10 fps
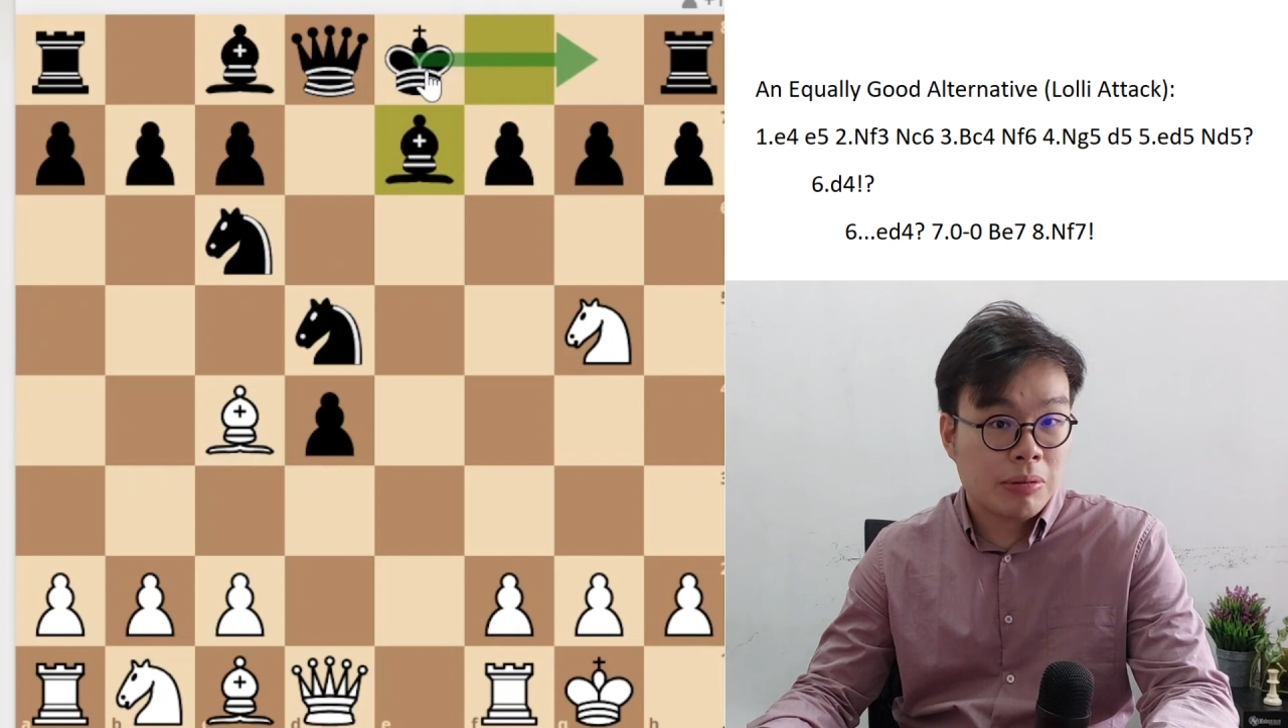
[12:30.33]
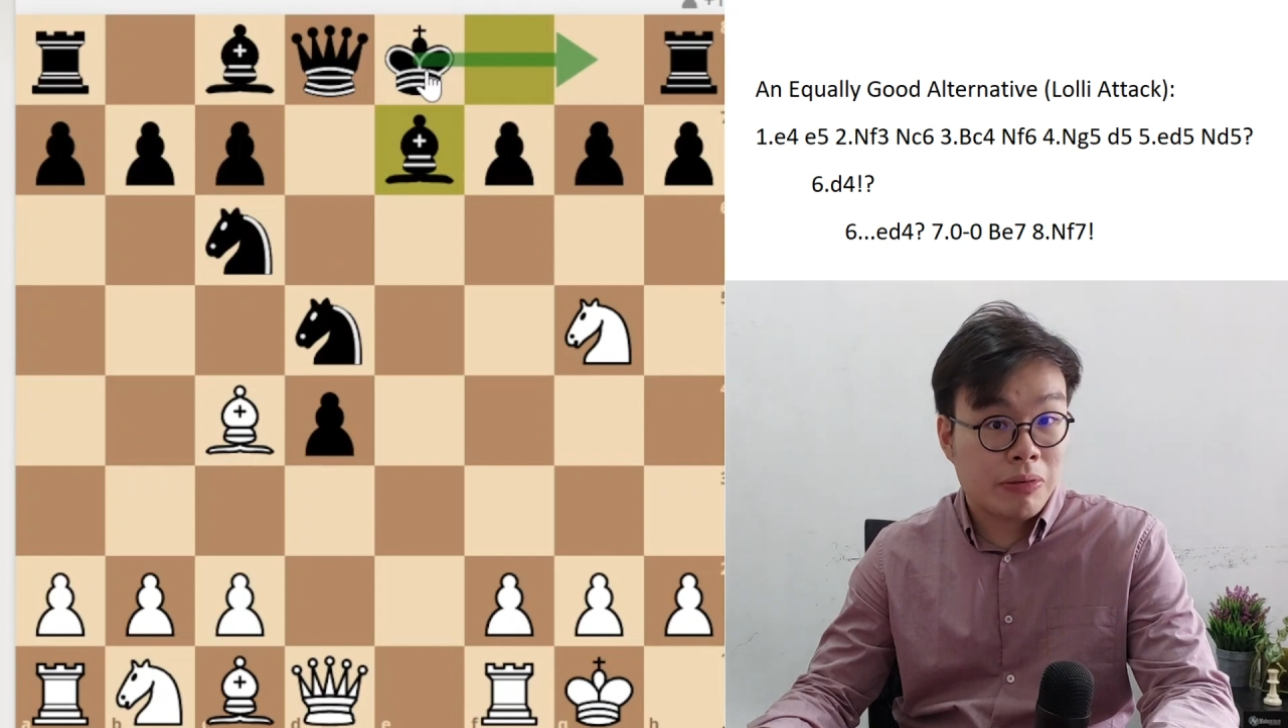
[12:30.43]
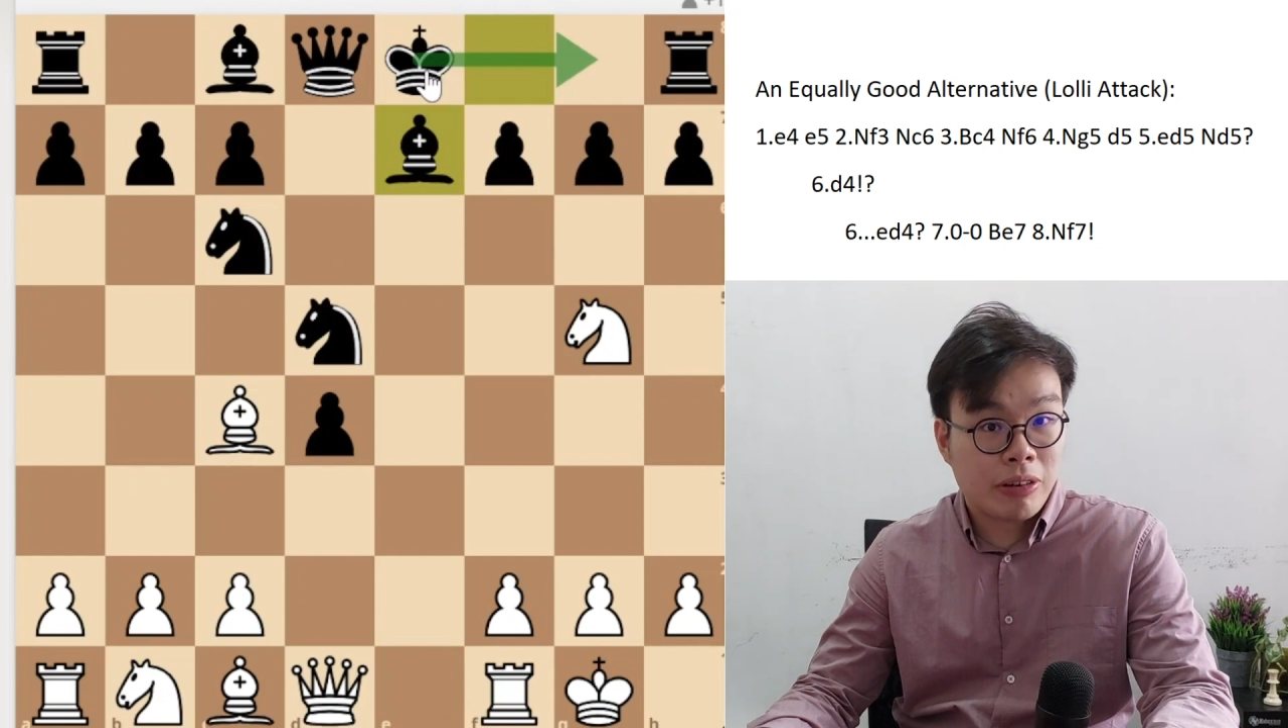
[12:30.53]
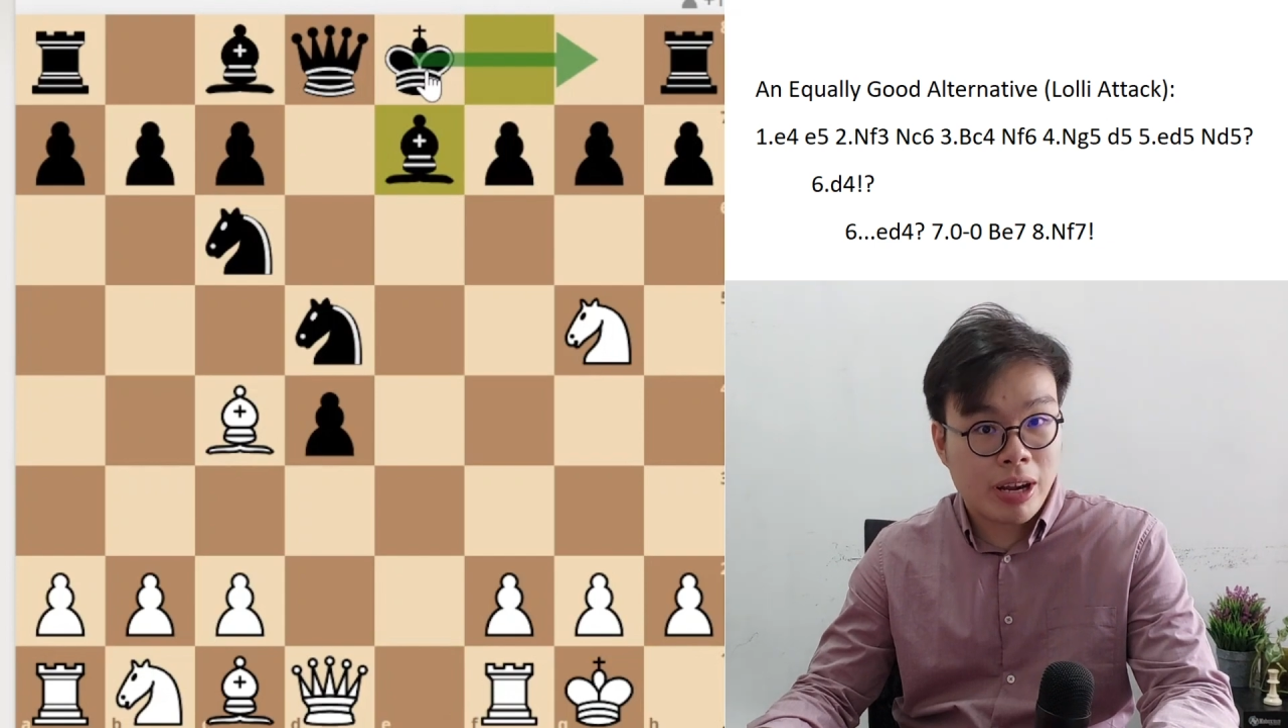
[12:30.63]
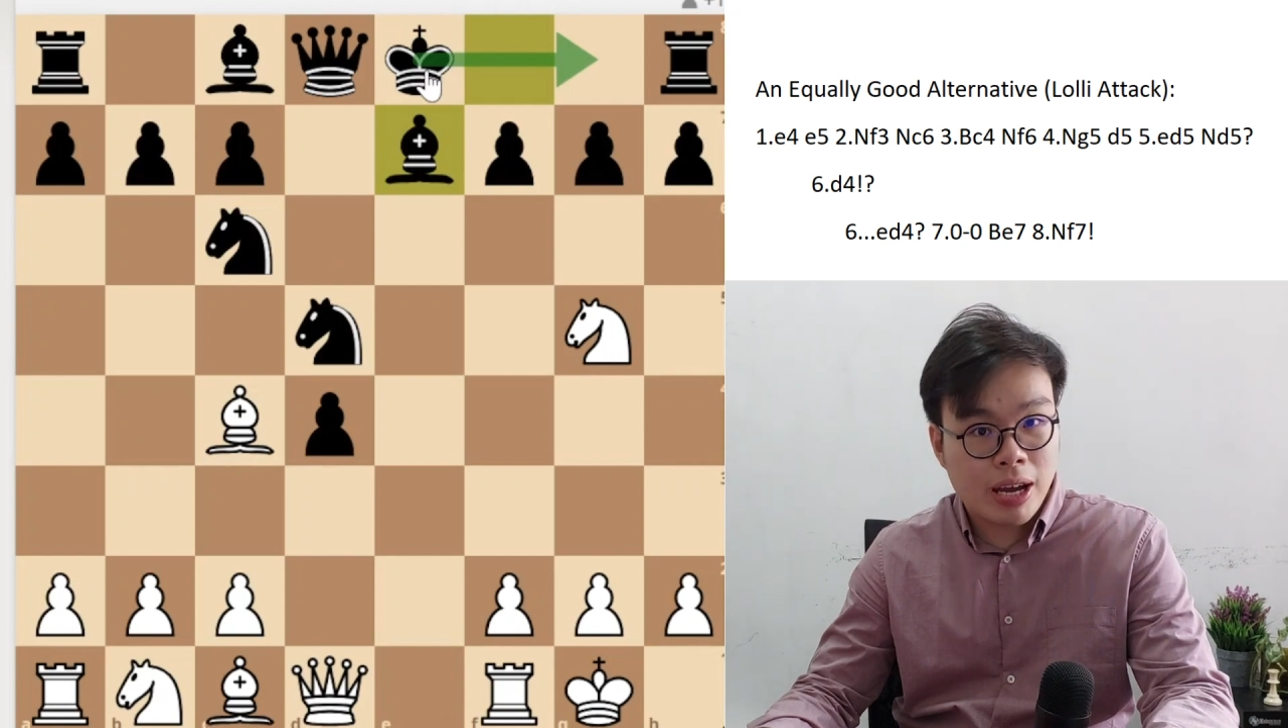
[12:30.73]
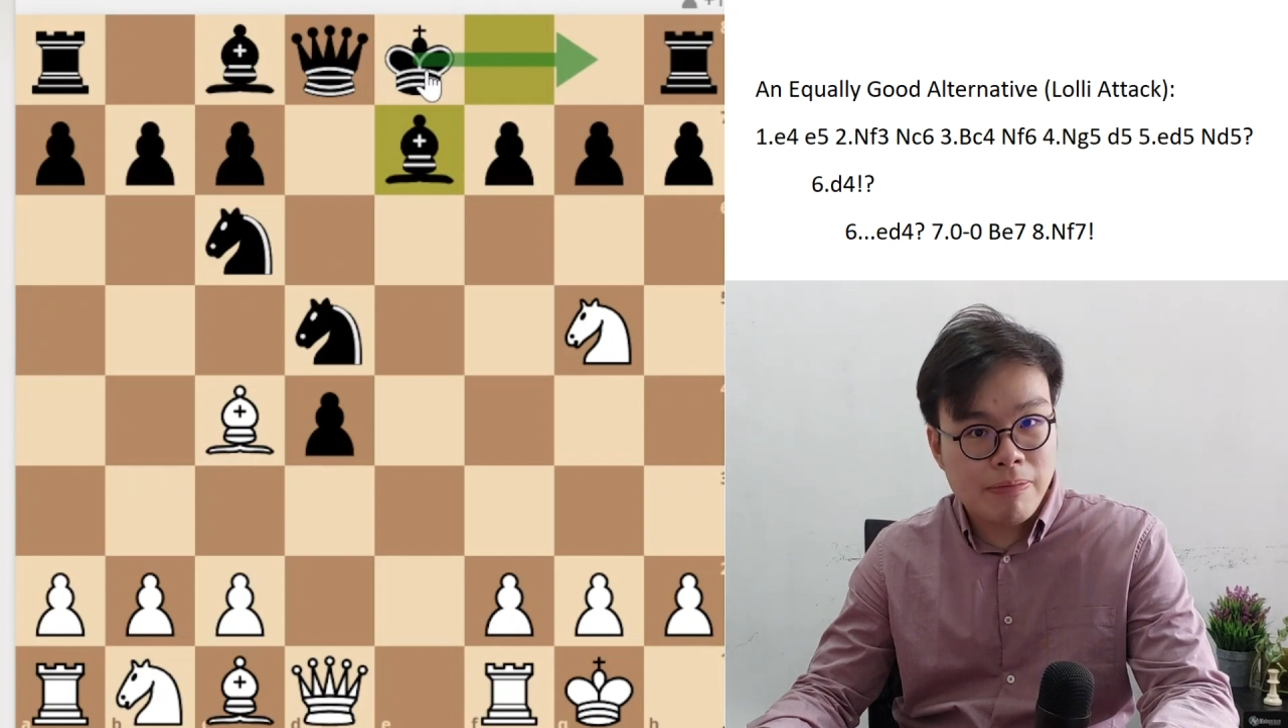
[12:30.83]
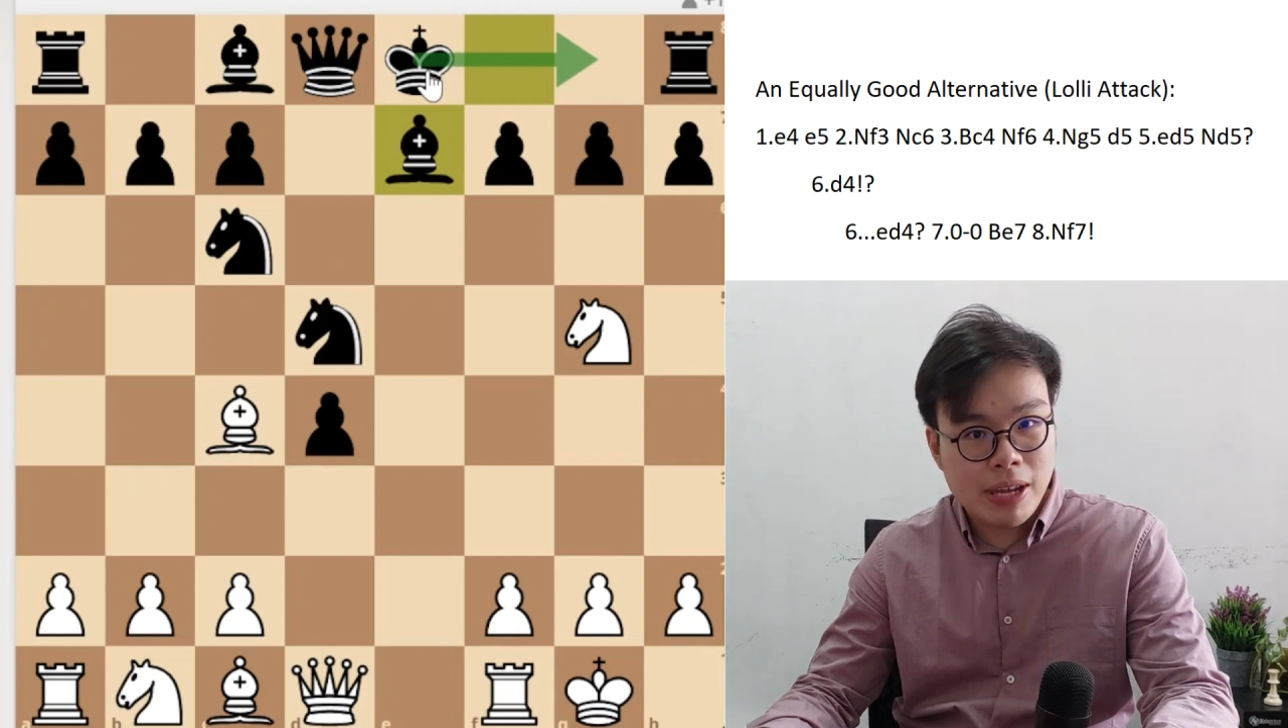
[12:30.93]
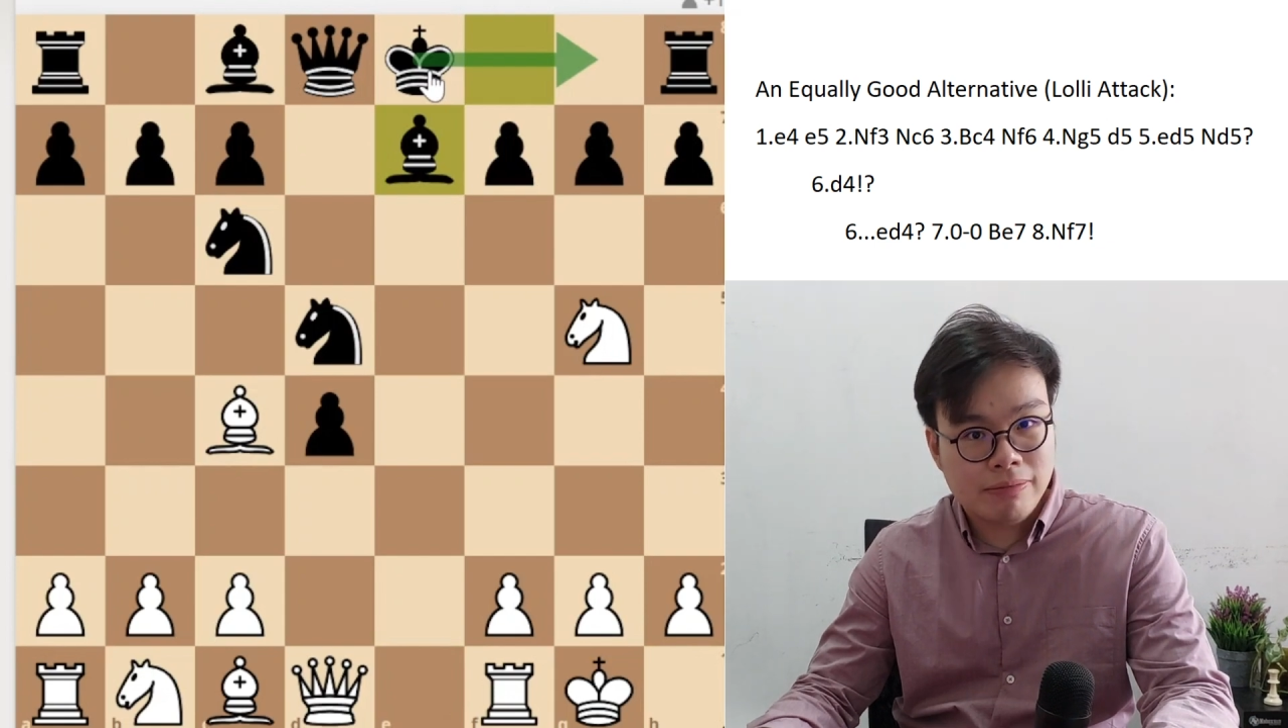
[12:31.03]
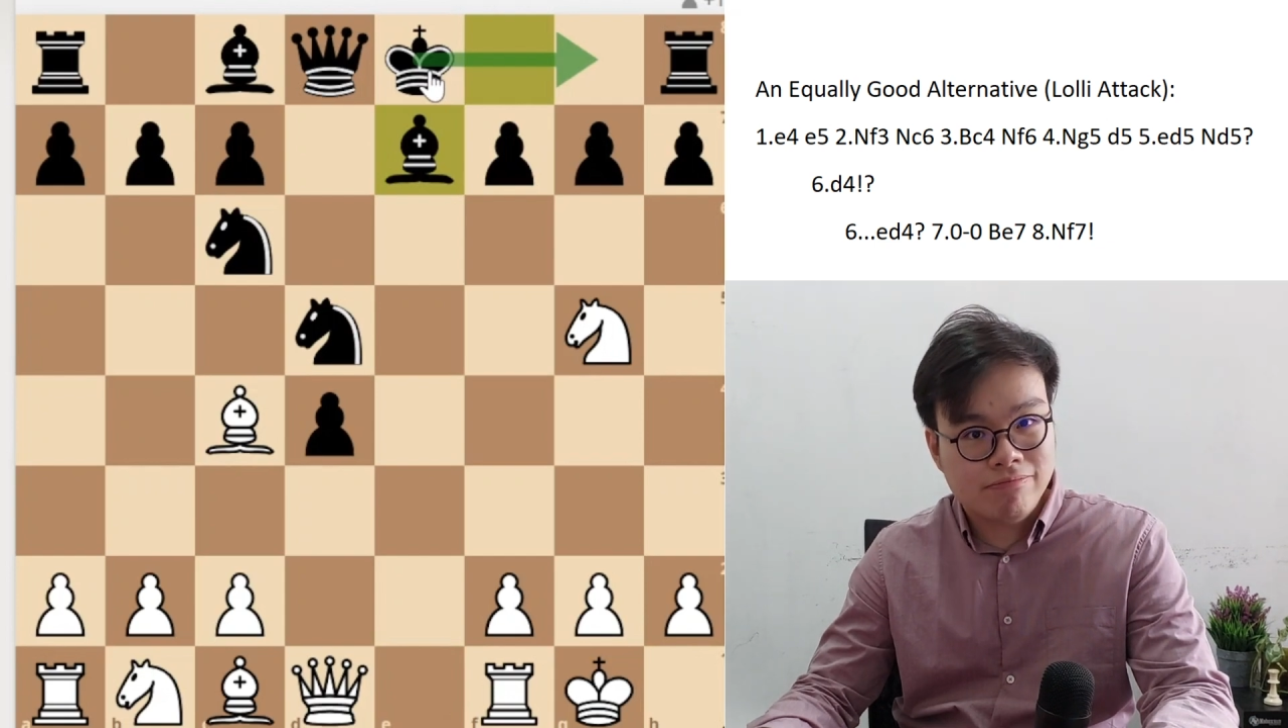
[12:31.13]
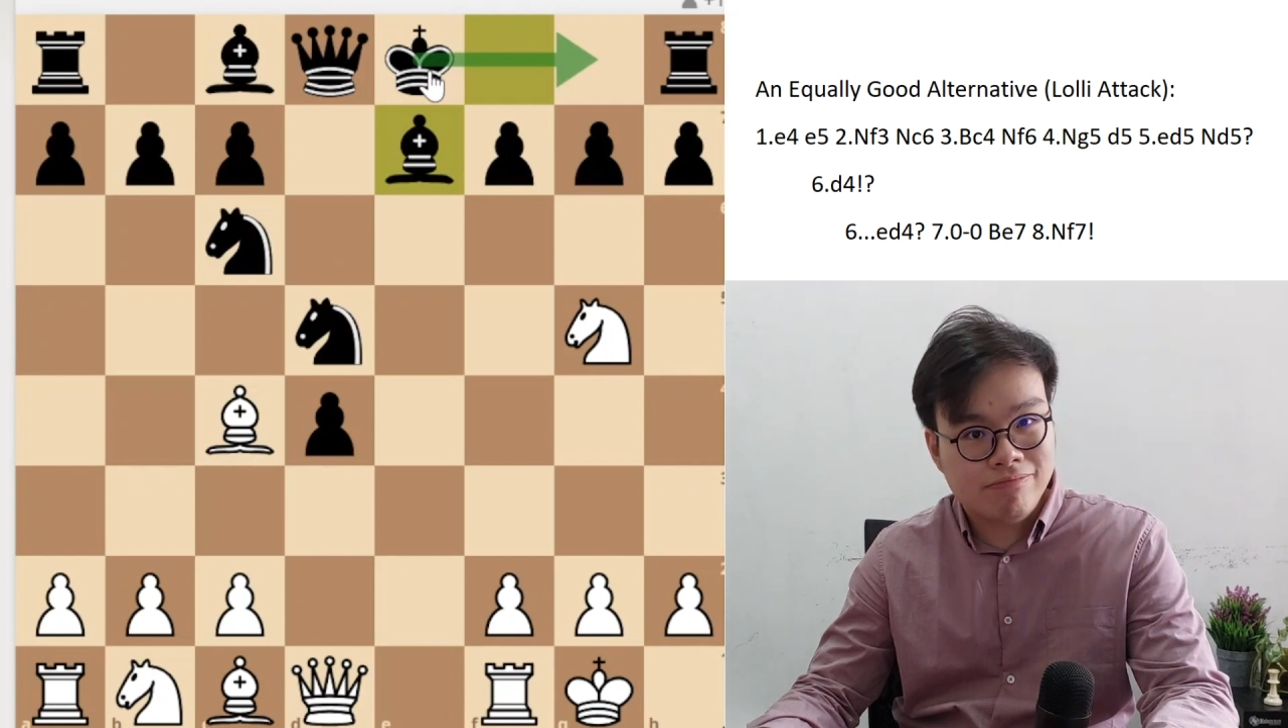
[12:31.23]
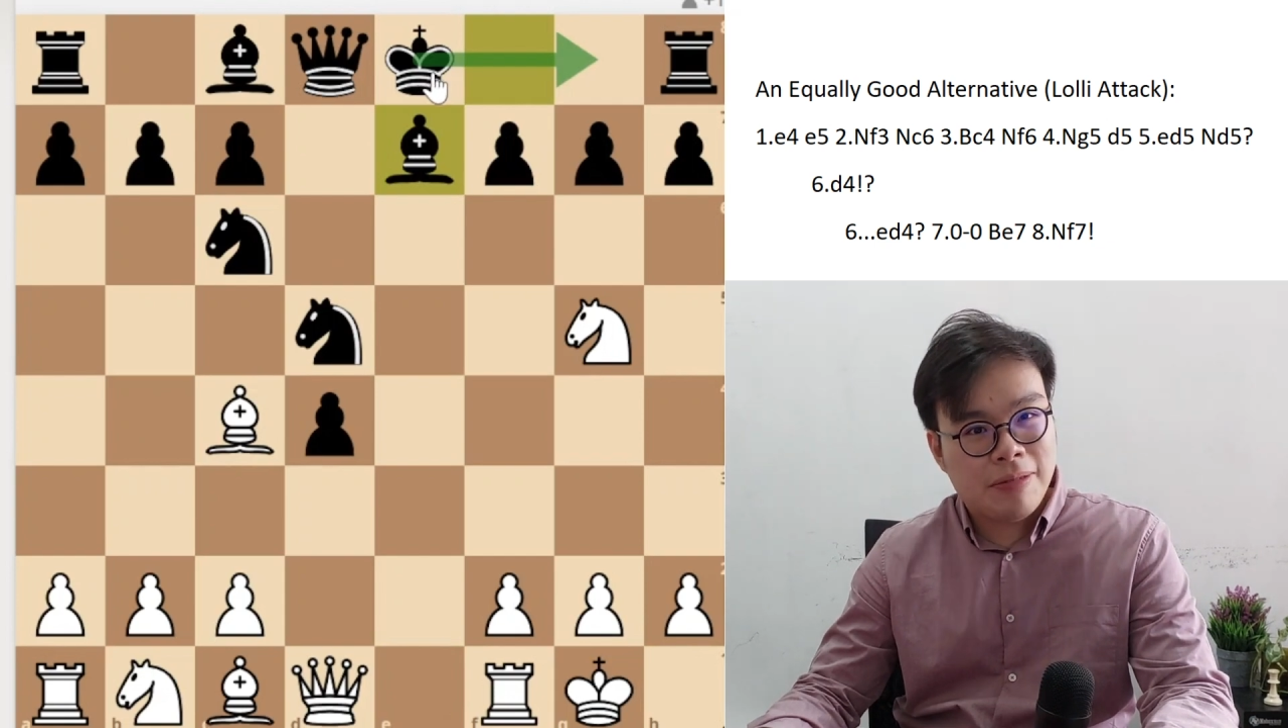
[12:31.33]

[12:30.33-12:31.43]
be very happy.